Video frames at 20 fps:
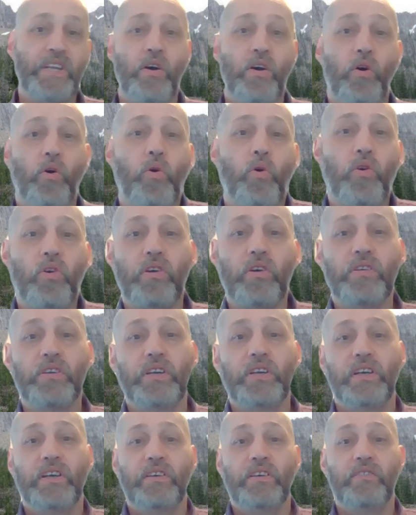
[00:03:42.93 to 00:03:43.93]
or
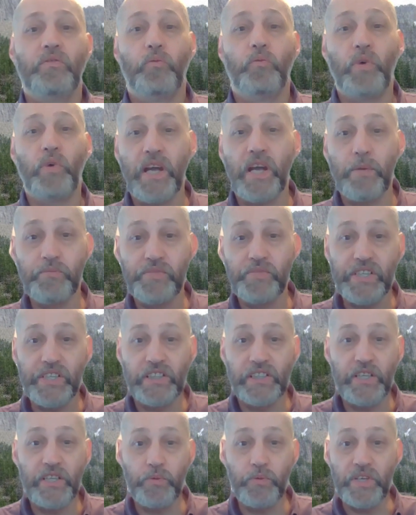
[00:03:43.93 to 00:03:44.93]
when I'm
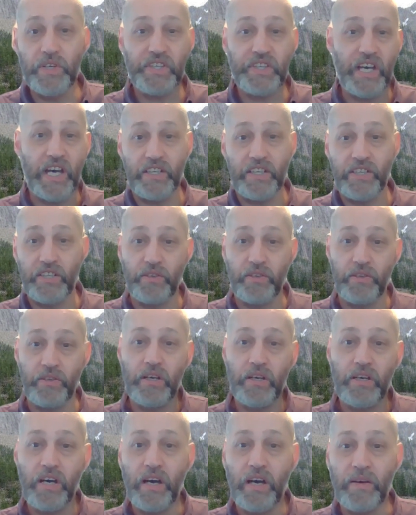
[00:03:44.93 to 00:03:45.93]
dealing with cutting a
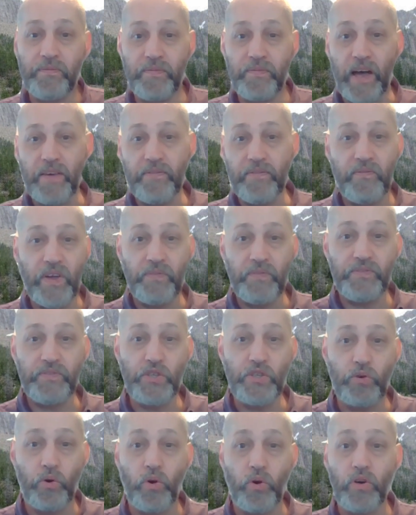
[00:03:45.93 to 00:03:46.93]
550
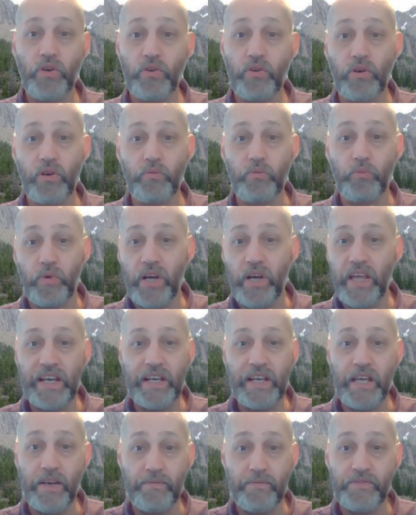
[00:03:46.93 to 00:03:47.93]
cord or
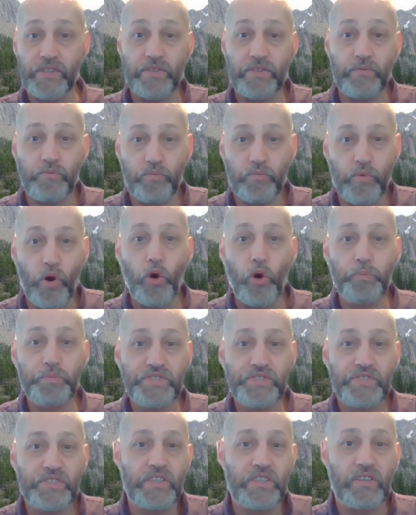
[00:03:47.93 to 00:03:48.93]
any of the
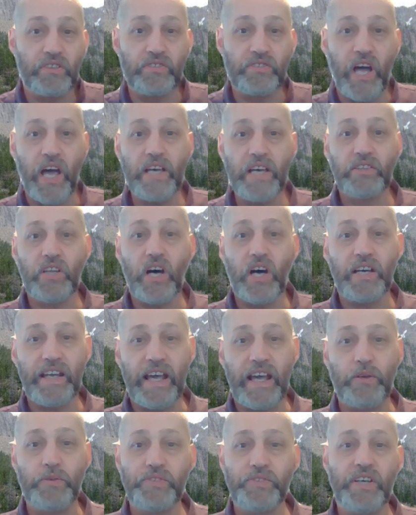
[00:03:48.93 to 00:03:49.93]
ropes that are nylon
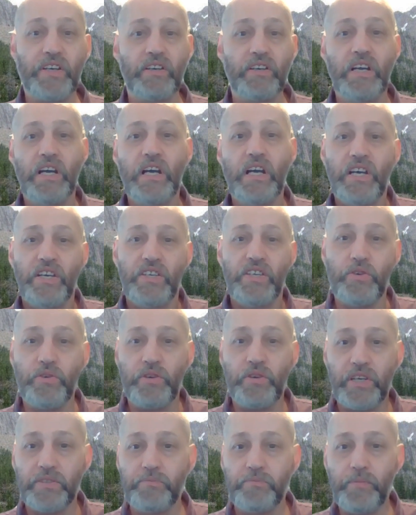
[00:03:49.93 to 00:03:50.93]
out there, you
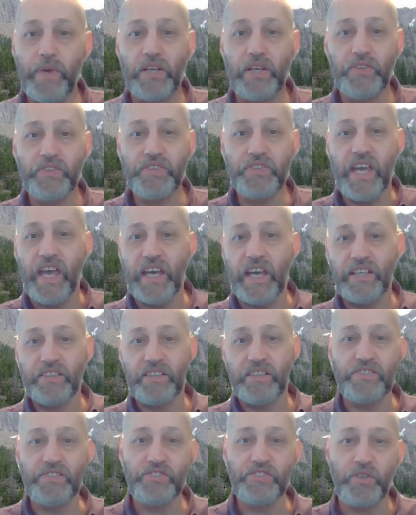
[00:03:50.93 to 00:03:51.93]
can melt the end,
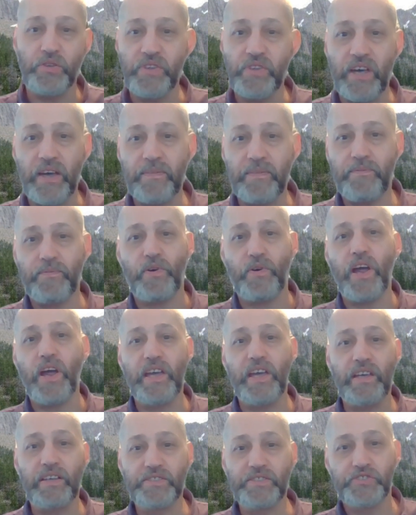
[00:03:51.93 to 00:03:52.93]
and so that
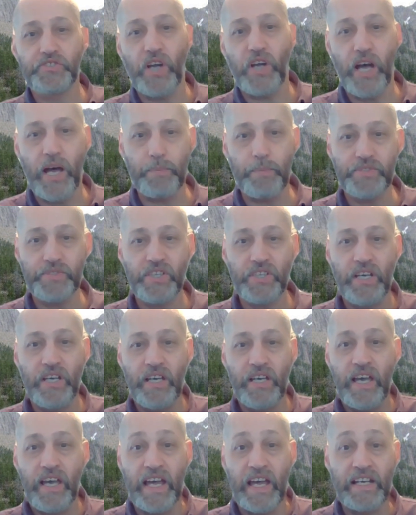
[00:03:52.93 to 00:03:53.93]
fraying stops.
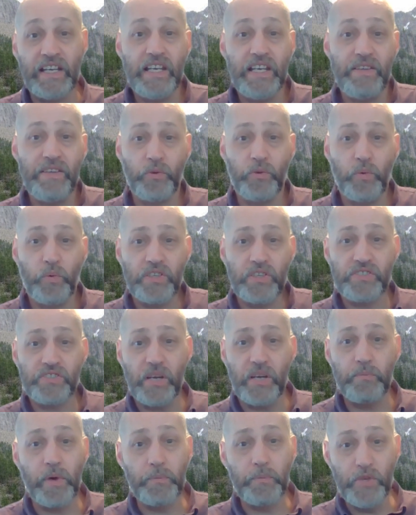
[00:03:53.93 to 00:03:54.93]
And it even works
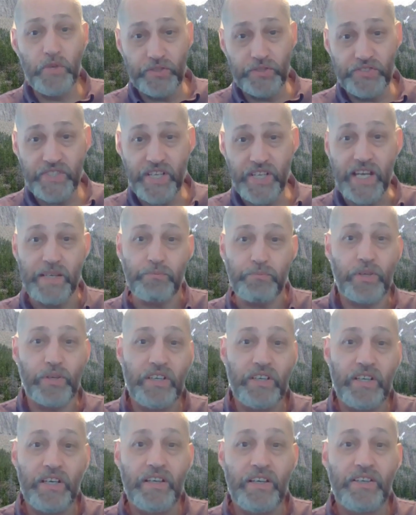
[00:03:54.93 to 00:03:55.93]
on my mule's tape.
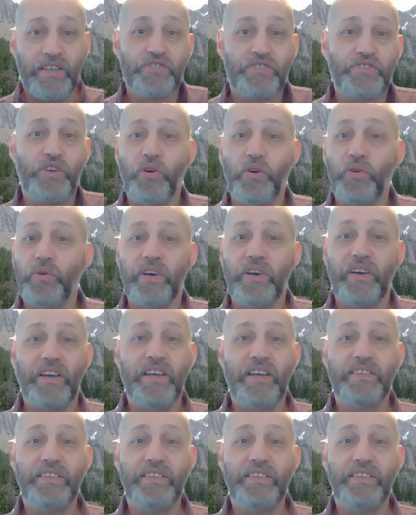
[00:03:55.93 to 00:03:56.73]
So